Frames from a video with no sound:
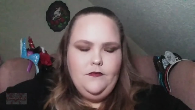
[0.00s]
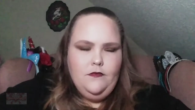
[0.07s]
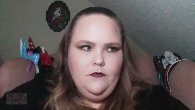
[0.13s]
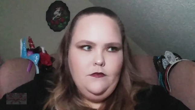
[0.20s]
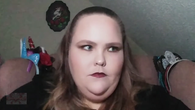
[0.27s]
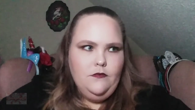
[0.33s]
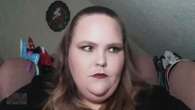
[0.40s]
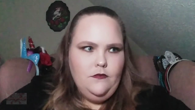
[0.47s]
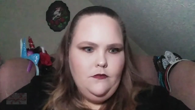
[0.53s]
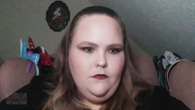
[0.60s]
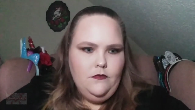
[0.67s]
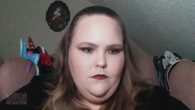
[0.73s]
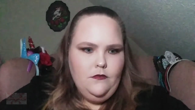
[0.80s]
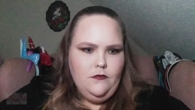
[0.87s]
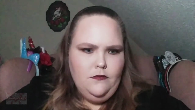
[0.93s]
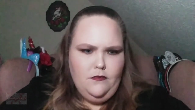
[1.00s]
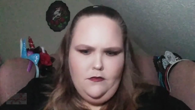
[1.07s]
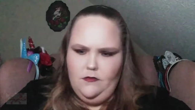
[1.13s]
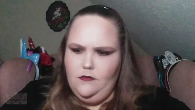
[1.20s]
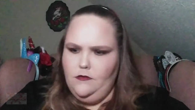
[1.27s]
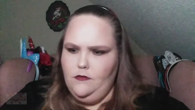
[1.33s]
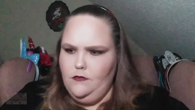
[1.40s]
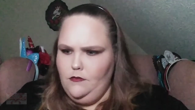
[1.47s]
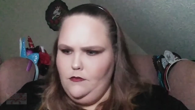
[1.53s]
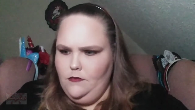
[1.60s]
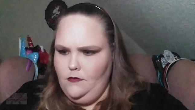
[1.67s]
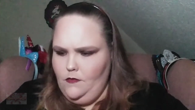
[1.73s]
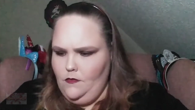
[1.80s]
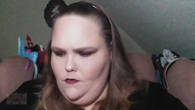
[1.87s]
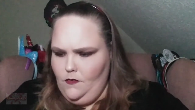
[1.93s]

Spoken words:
No one is speaking in this clip.